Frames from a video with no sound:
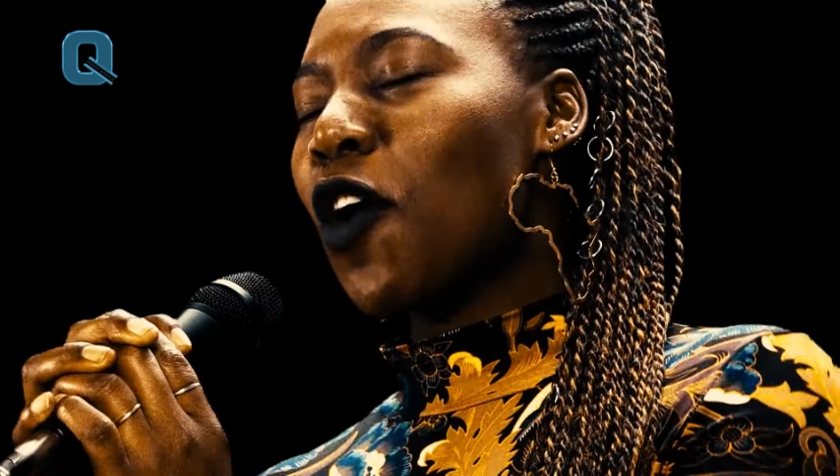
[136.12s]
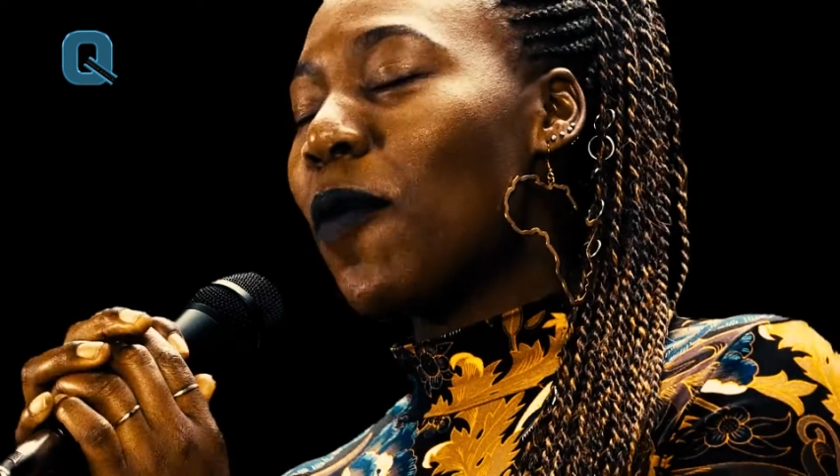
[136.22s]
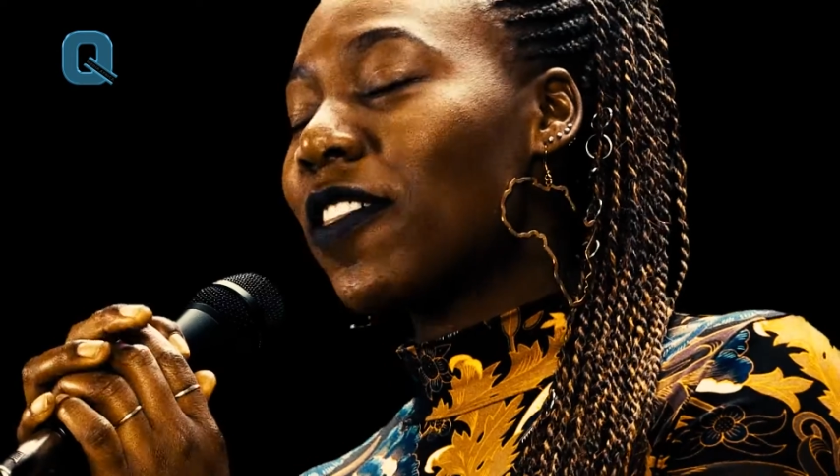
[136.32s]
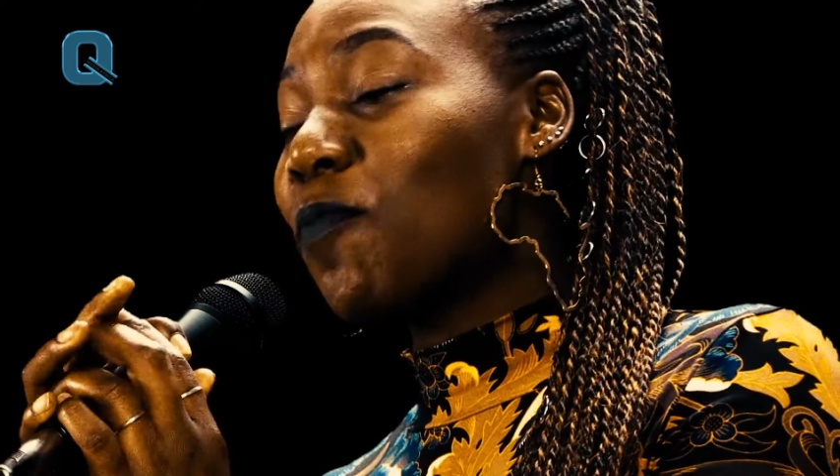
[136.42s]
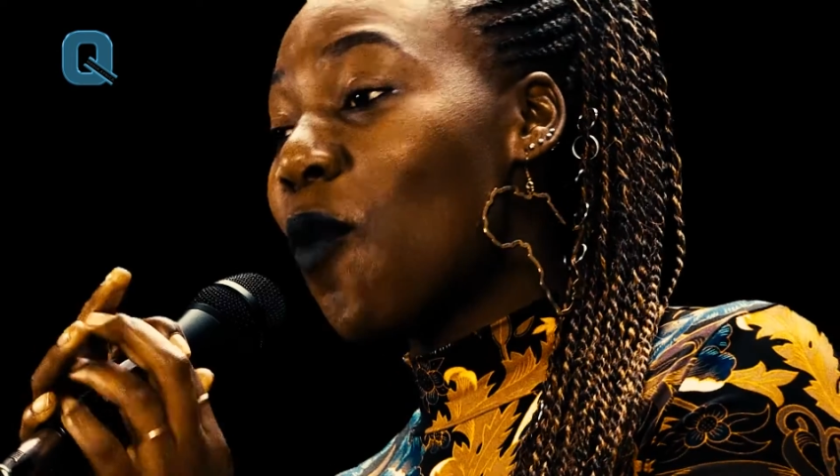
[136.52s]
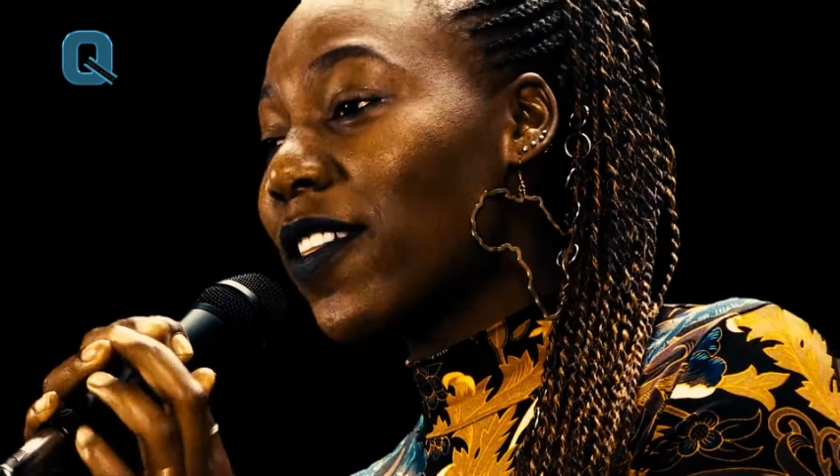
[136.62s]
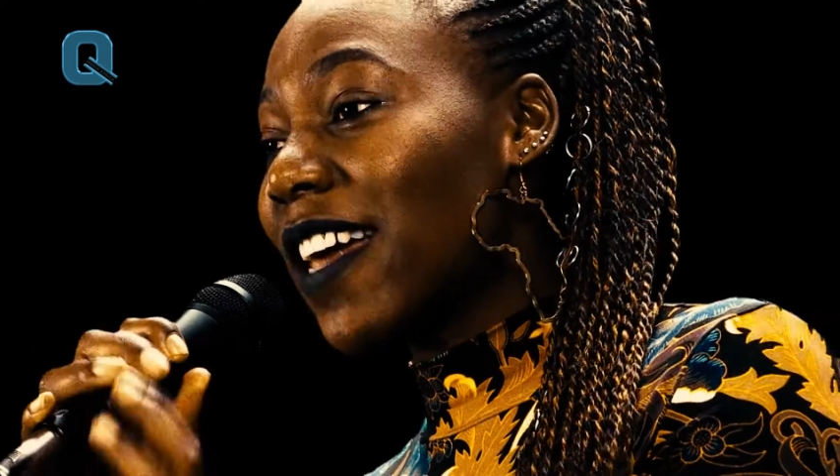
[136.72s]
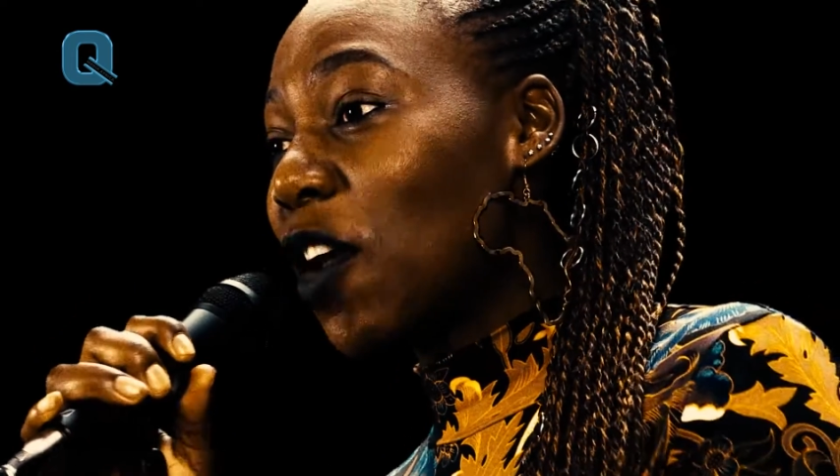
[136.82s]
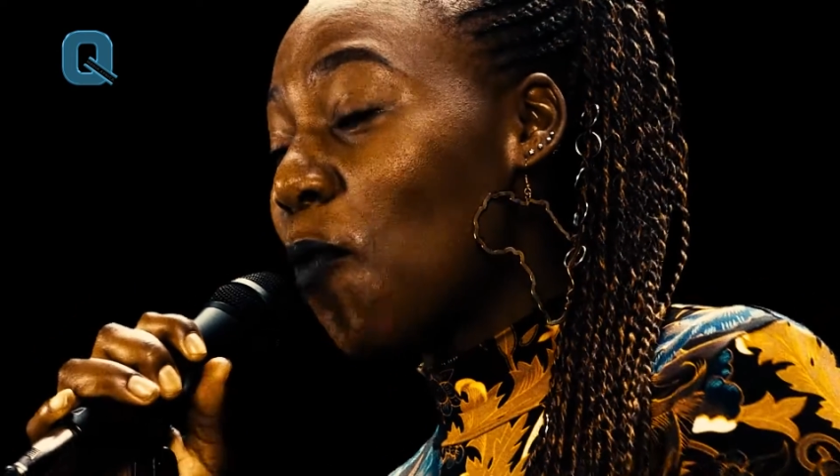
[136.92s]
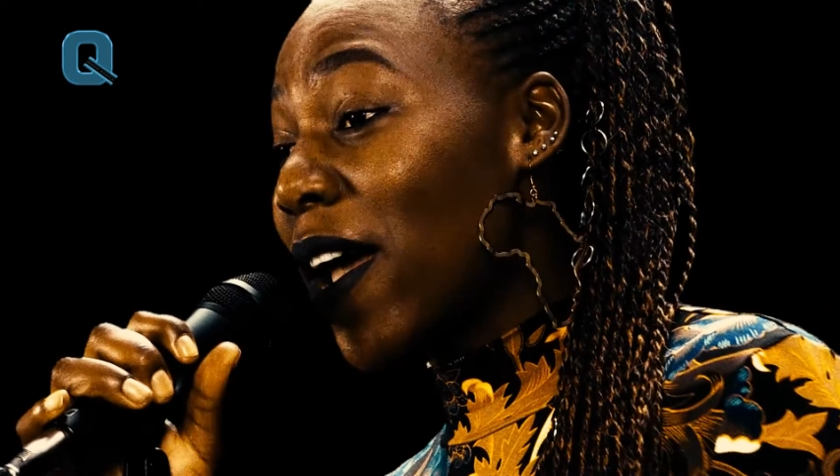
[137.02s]
You are worth more
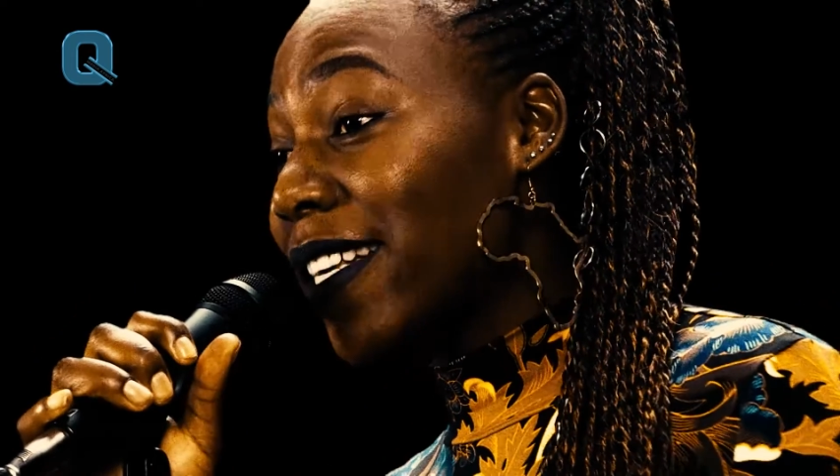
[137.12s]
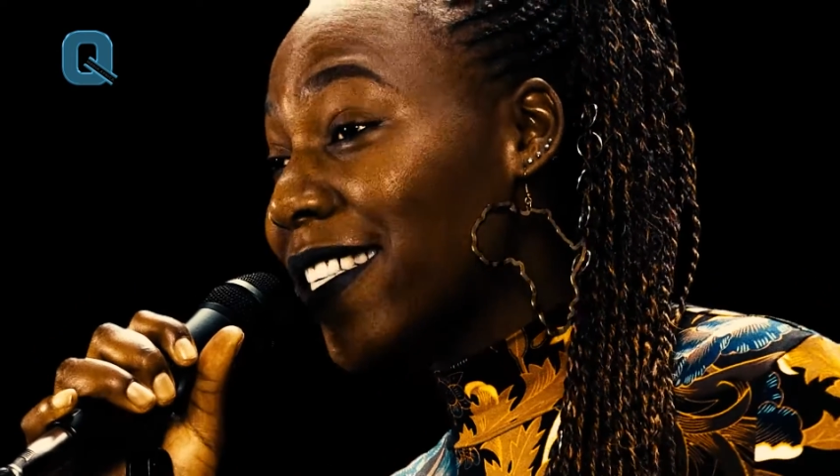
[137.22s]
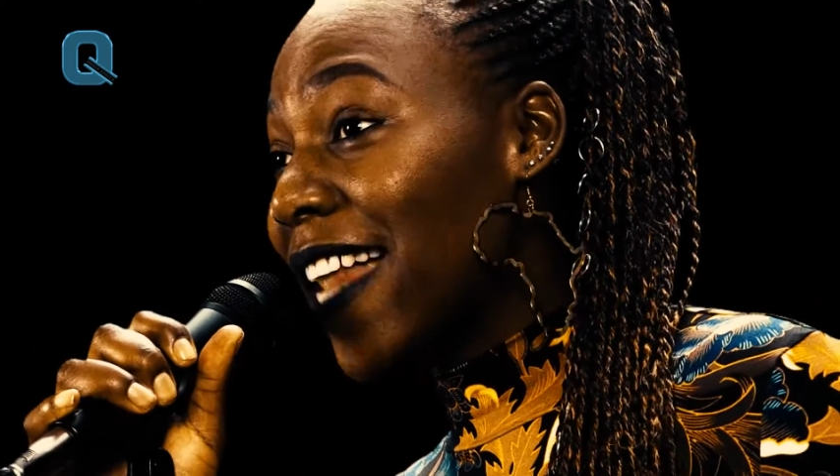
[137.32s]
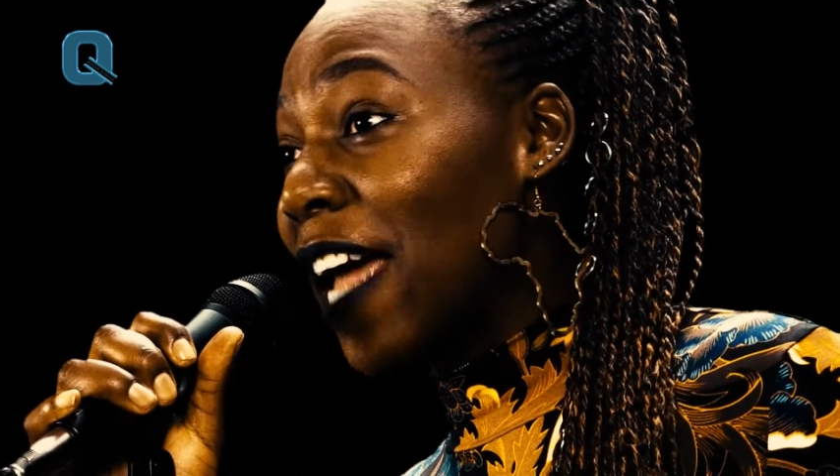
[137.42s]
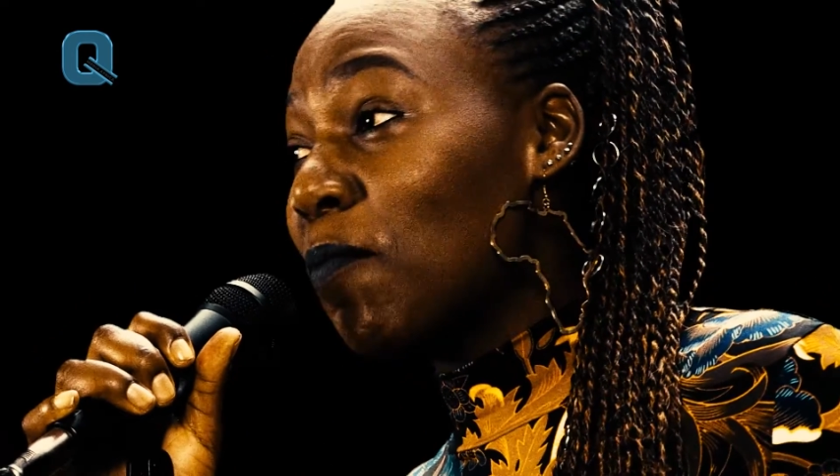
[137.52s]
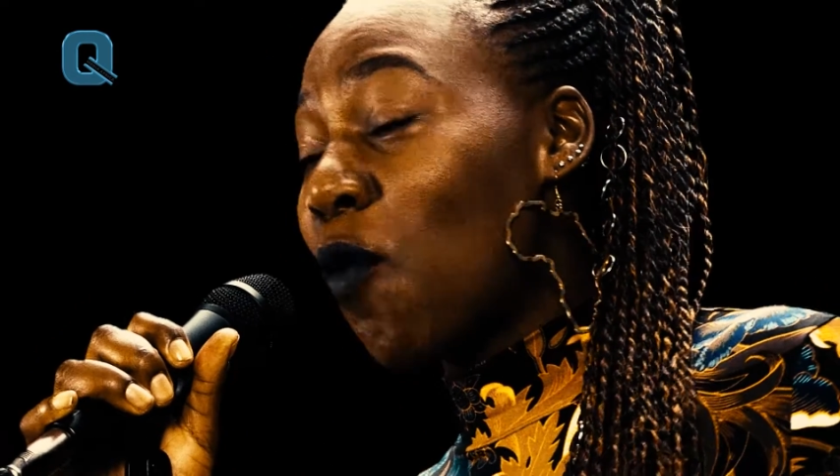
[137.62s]
than a waistline,